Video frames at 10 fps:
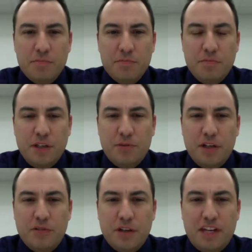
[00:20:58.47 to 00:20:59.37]
being created
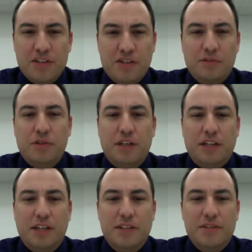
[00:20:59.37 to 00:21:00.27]
for the last several
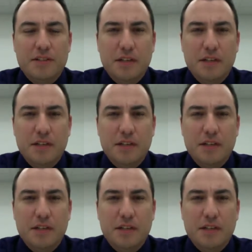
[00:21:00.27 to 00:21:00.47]
decades.